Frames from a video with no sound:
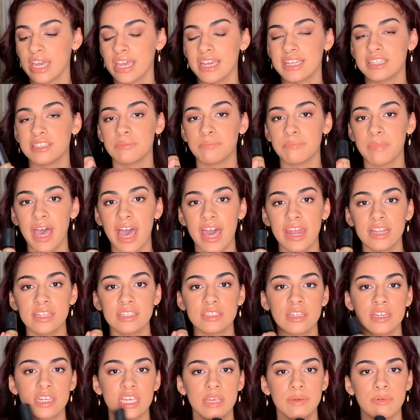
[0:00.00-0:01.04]
it's matte, it's
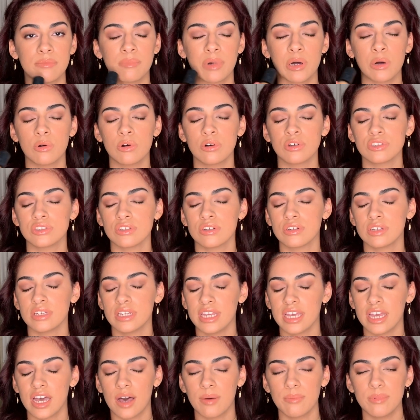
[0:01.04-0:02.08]
gonna keep my oils all day,
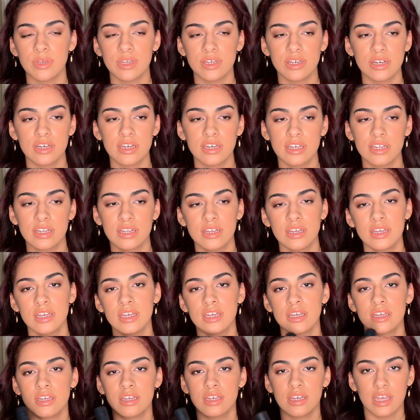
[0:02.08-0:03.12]
I'll be good.
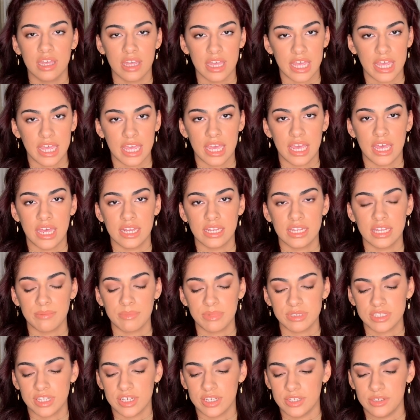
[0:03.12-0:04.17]
And let me
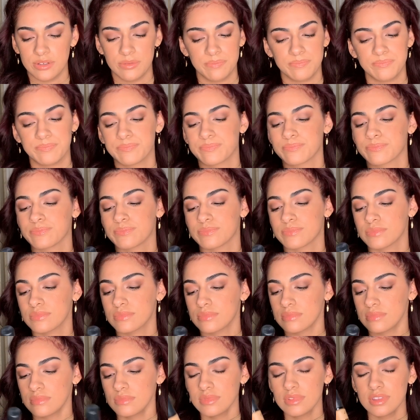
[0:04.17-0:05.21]
tell you,
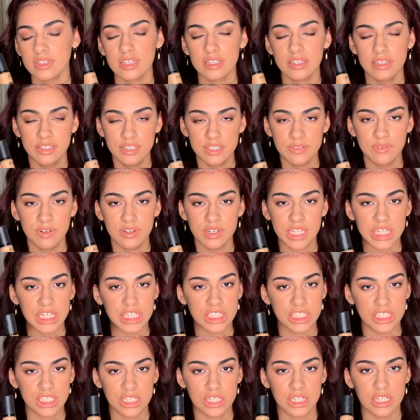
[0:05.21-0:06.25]
this
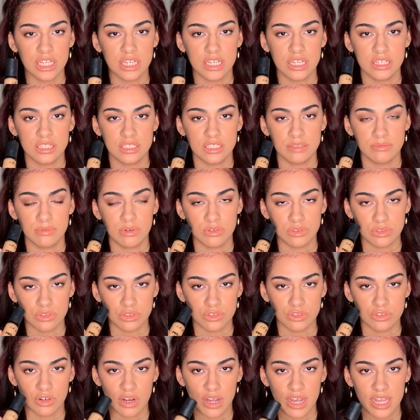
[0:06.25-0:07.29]
foundation is the most
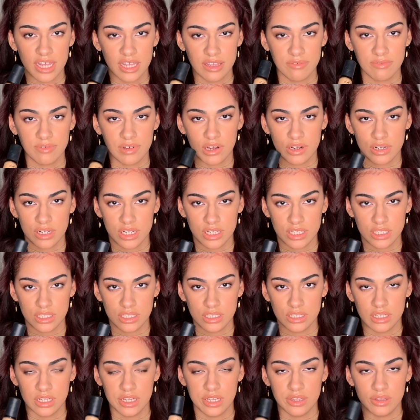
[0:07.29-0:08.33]
drying
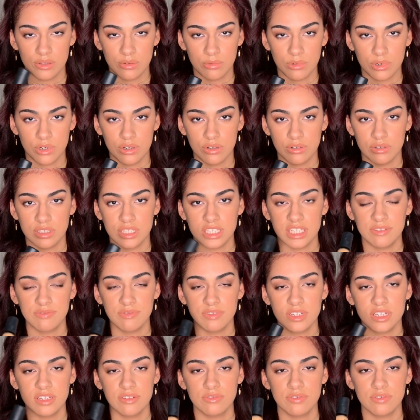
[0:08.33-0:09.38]
foundation in the world.
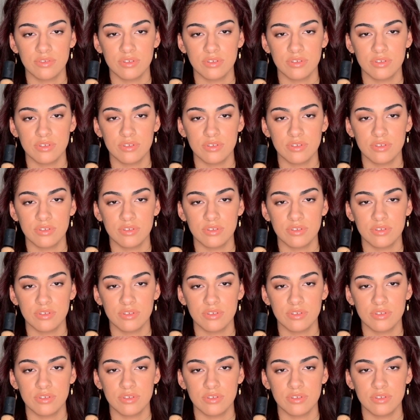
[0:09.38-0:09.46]
Even